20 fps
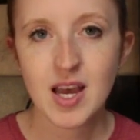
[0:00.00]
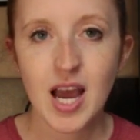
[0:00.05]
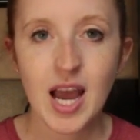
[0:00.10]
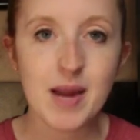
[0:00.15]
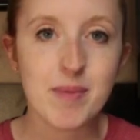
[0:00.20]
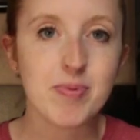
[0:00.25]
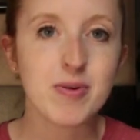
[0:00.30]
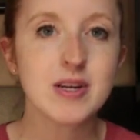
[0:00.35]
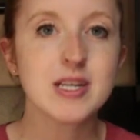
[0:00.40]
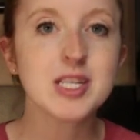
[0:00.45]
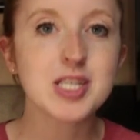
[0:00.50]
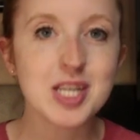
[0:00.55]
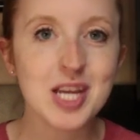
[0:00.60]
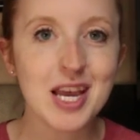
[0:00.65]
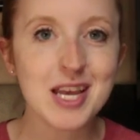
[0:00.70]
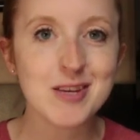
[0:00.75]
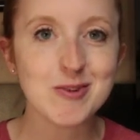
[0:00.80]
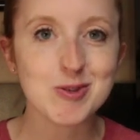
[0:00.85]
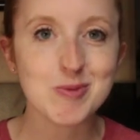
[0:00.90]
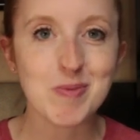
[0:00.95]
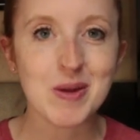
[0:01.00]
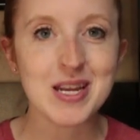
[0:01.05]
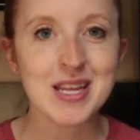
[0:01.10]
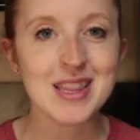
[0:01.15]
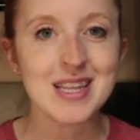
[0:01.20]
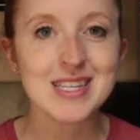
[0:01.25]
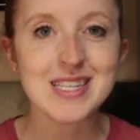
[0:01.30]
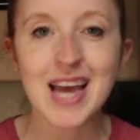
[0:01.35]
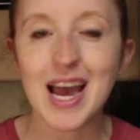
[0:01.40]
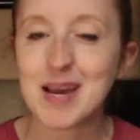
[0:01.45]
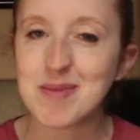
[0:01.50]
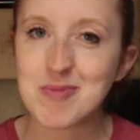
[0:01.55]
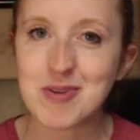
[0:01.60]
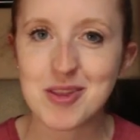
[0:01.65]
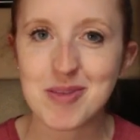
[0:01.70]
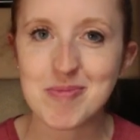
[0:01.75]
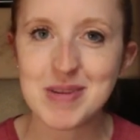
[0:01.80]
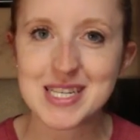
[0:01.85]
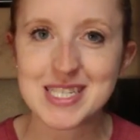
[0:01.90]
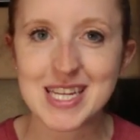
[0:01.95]
I appreciate you spending the time
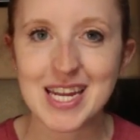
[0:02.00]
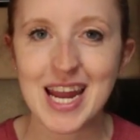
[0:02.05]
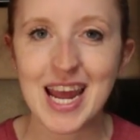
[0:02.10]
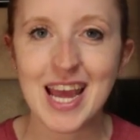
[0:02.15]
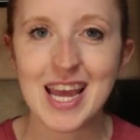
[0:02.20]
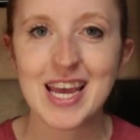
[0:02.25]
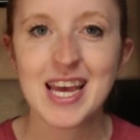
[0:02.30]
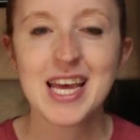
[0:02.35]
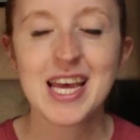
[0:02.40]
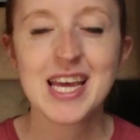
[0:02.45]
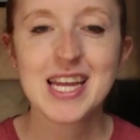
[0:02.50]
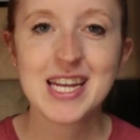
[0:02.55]
with me today.